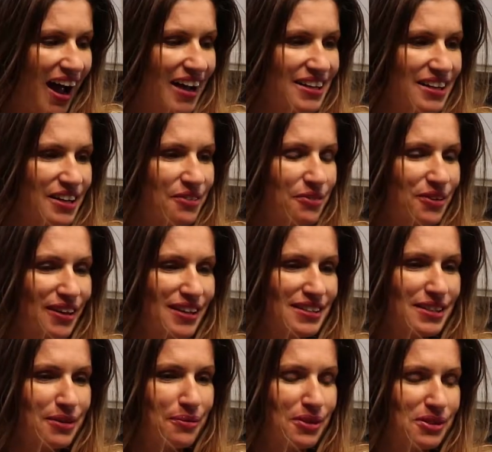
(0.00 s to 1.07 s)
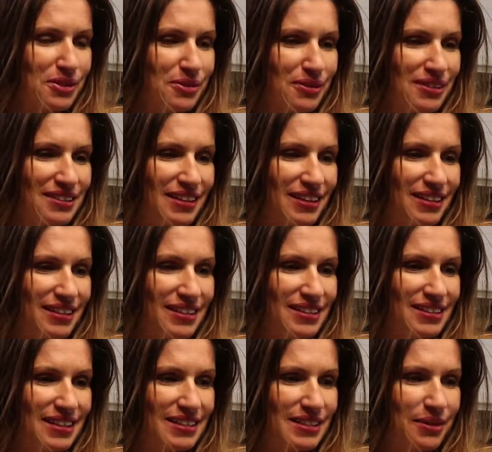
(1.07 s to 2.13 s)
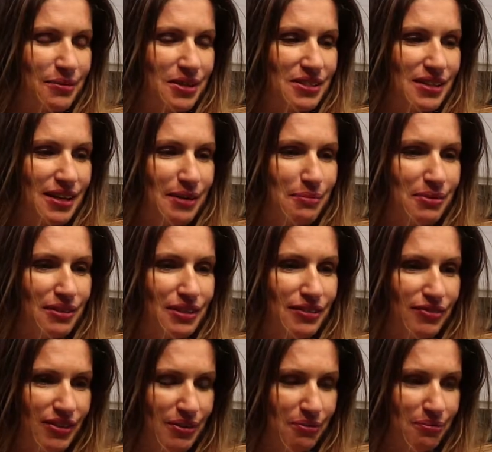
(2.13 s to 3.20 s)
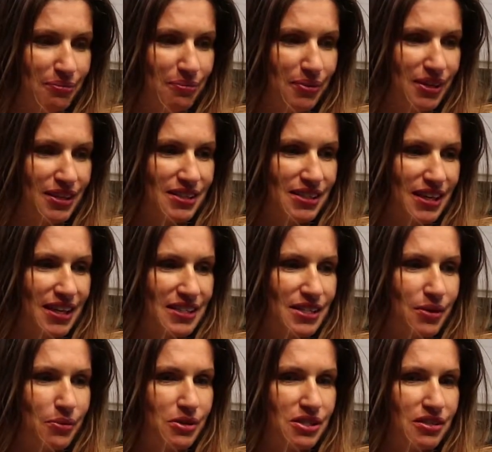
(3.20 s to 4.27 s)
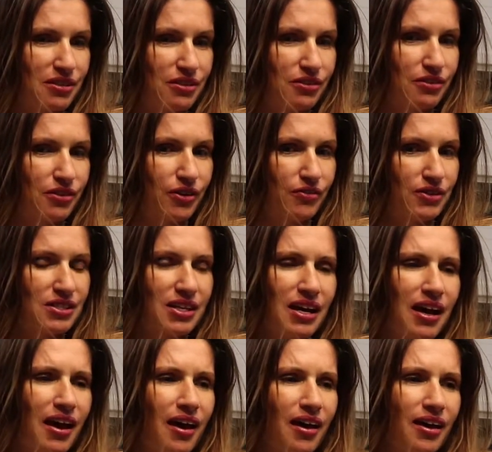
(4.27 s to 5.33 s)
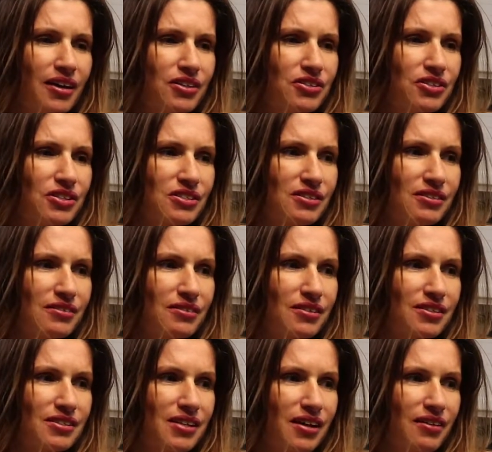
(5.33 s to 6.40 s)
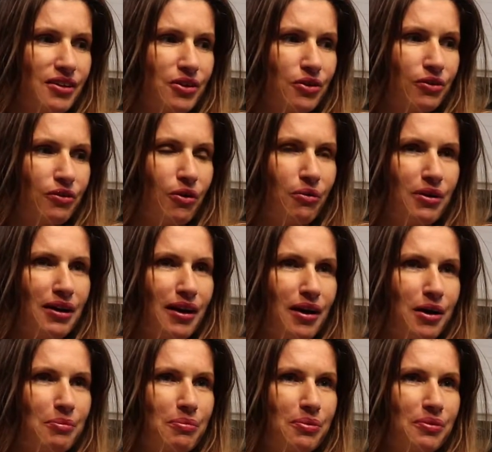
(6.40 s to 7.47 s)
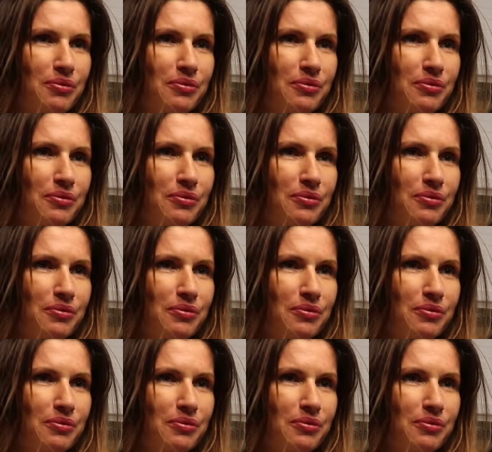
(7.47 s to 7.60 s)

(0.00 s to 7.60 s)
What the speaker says: I didn't realize I was so excited. He says I was, and I believe him, because I guess I was a little nervous. It's just a sign that you're growing up.